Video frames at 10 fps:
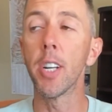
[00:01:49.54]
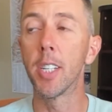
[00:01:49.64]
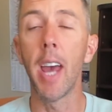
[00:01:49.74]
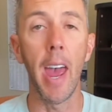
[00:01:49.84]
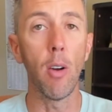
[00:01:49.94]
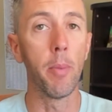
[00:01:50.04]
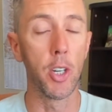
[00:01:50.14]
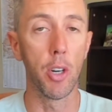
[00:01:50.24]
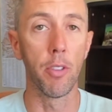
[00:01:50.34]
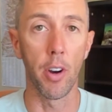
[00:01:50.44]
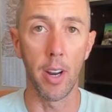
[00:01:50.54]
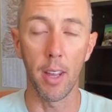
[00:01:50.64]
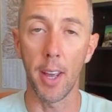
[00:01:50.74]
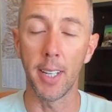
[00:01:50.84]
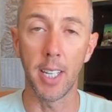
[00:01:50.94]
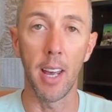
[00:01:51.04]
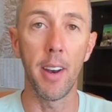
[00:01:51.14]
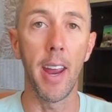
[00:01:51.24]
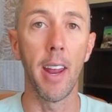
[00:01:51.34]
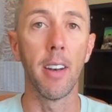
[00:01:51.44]
Day will be June 30th, like I said,
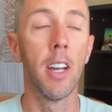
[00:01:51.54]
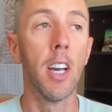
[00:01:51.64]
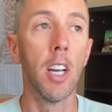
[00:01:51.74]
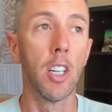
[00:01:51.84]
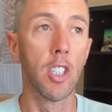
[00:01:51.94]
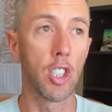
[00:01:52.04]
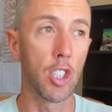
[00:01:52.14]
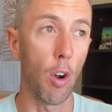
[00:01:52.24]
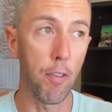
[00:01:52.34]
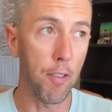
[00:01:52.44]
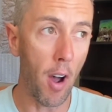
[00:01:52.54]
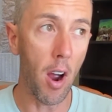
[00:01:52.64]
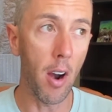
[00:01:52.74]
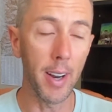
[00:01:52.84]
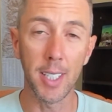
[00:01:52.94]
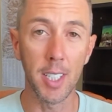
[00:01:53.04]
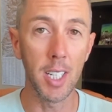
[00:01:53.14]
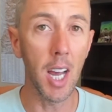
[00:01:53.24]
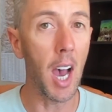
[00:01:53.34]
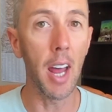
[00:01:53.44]
and so far, it's
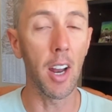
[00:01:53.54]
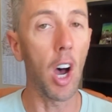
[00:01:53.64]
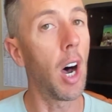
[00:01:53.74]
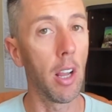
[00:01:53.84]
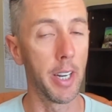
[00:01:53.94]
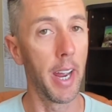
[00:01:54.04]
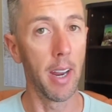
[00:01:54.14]
not a holiday.